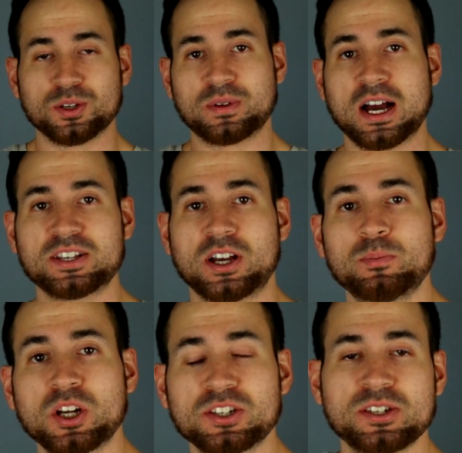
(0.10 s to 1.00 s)
up guys, I'm
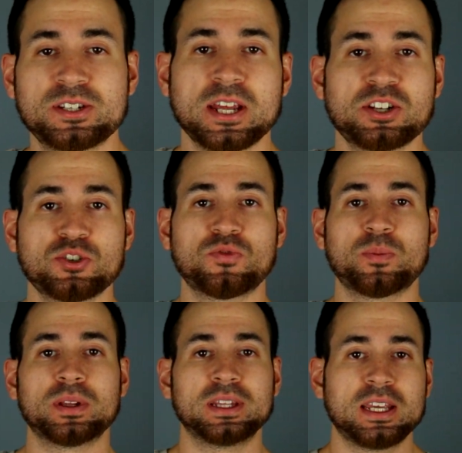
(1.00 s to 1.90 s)
Justin Stenstrom
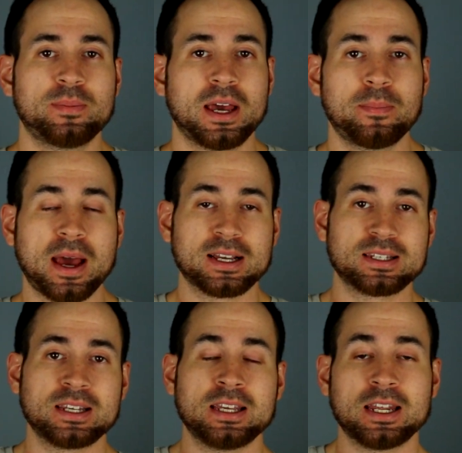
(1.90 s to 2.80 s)
from Elite Man
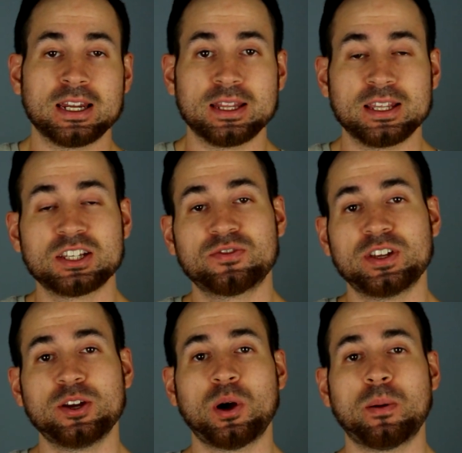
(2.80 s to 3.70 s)
Magazine, and in this
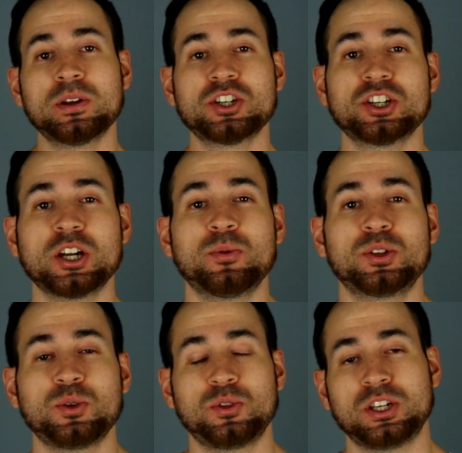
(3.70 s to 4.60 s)
video I'm going to share
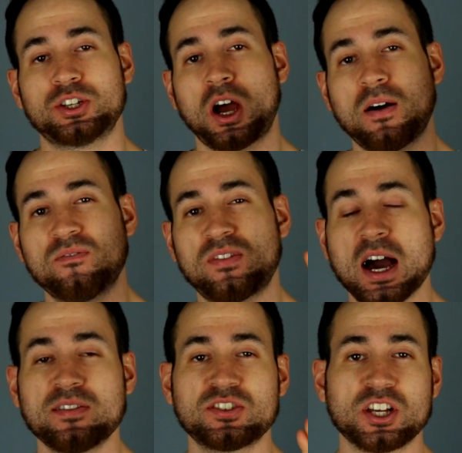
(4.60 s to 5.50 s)
with you the top
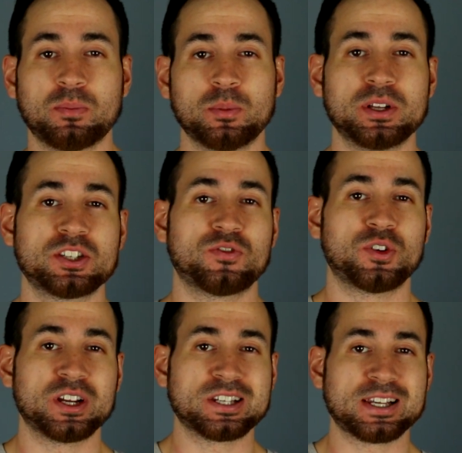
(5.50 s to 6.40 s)
5 supplements
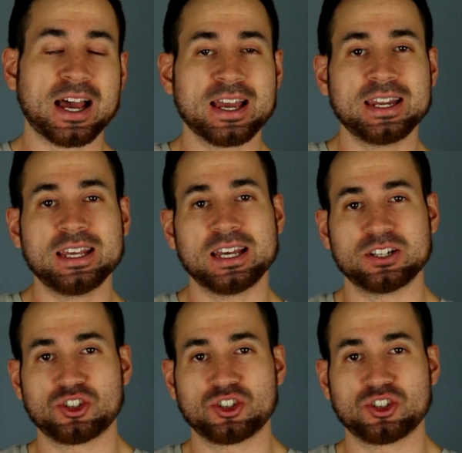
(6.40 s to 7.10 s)
for anxiety and